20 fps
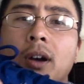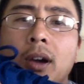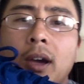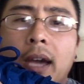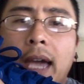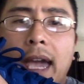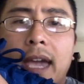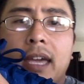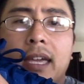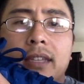
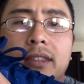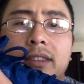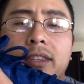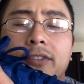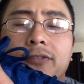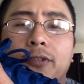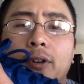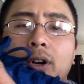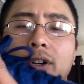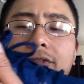and the
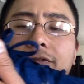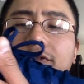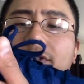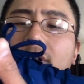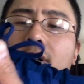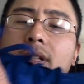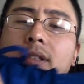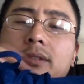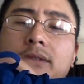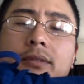
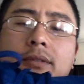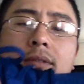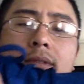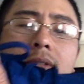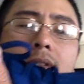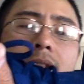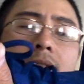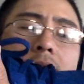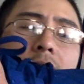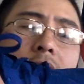forefoot
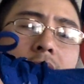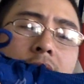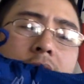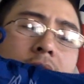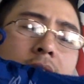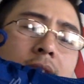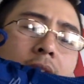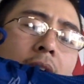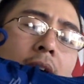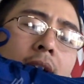
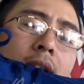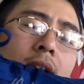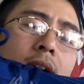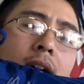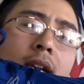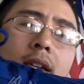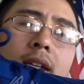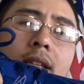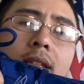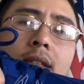stack
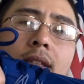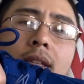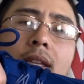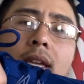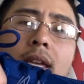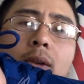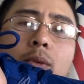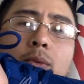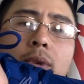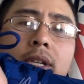height
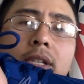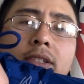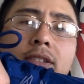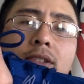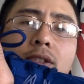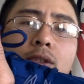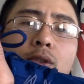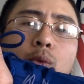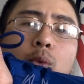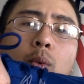is
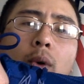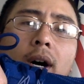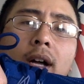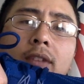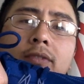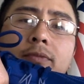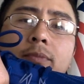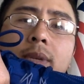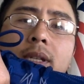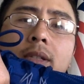12
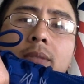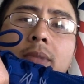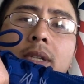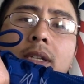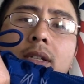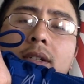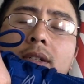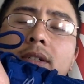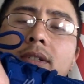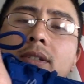
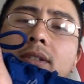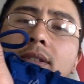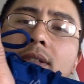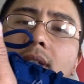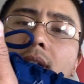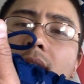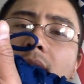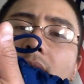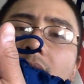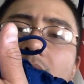millimeters.
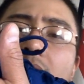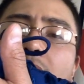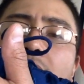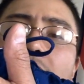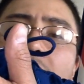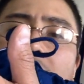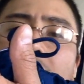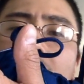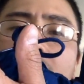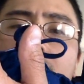
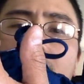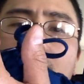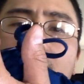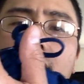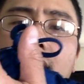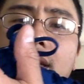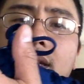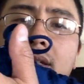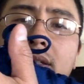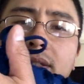The
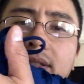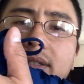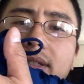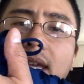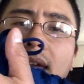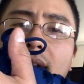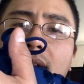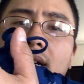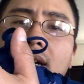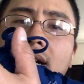heel
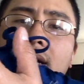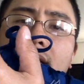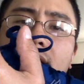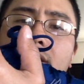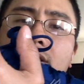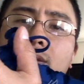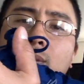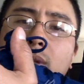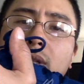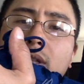stack height is
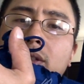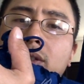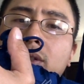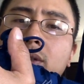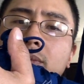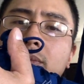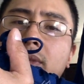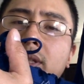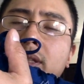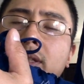22
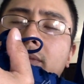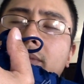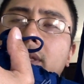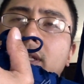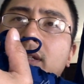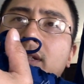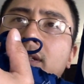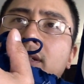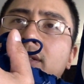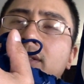
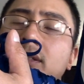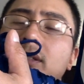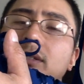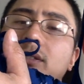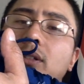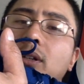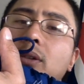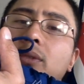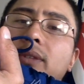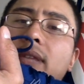millimeters,
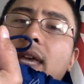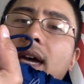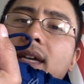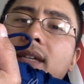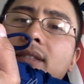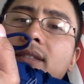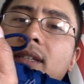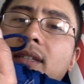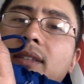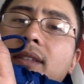so that is
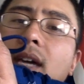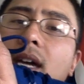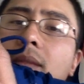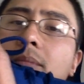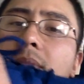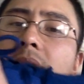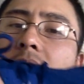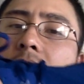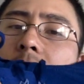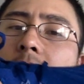a 10
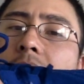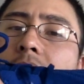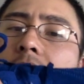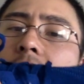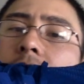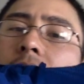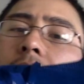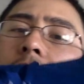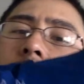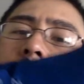
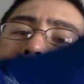millimeter